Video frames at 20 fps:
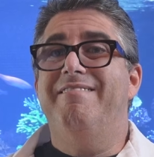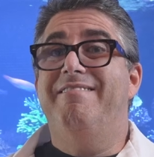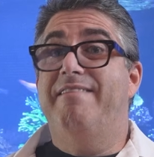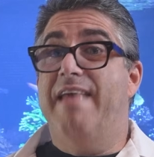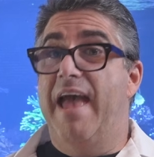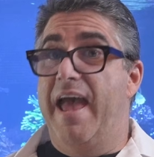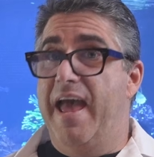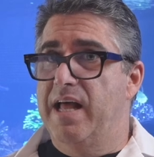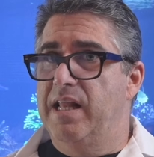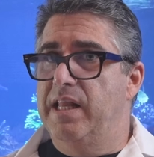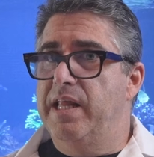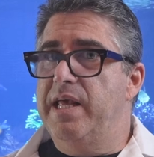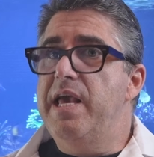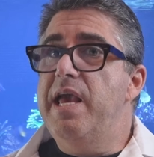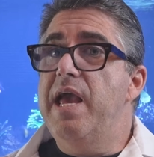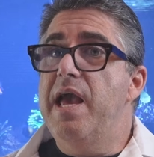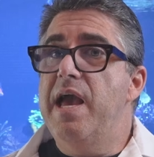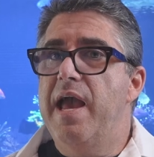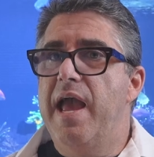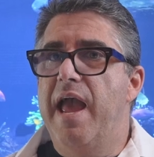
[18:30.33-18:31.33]

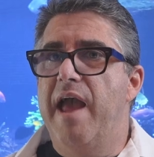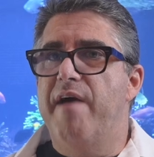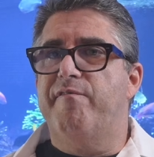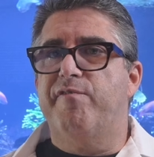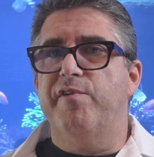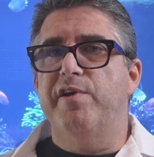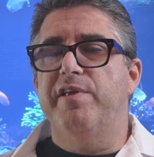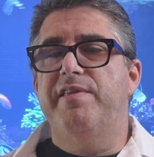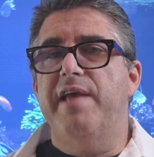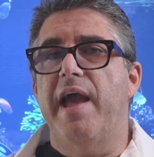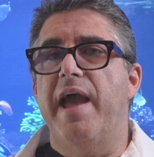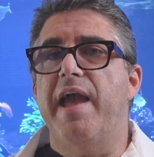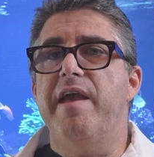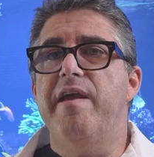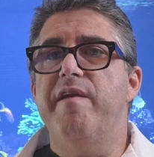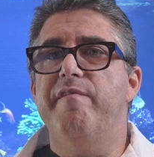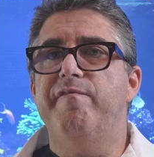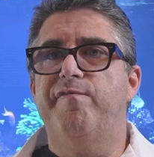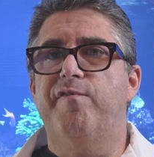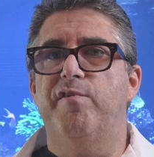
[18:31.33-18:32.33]
daily, every
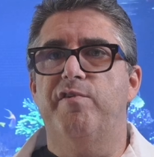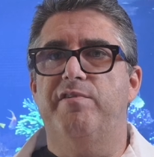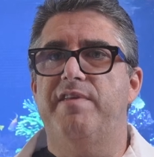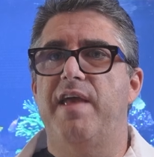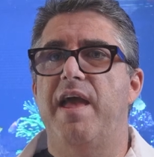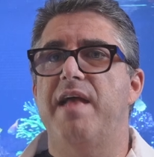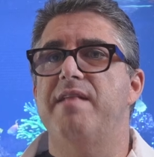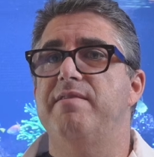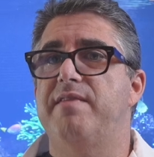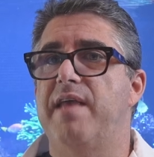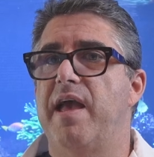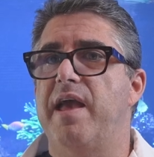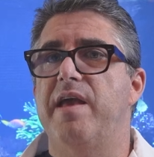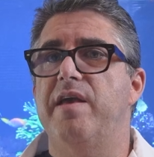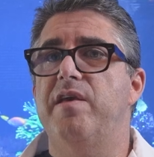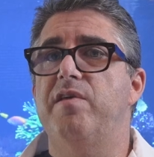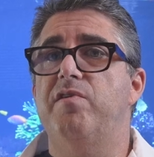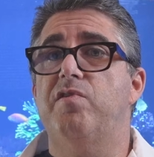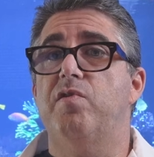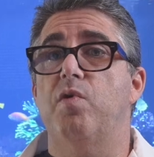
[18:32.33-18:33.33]
day for 10
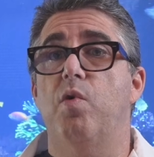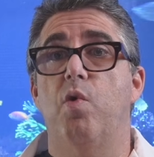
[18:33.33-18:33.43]
days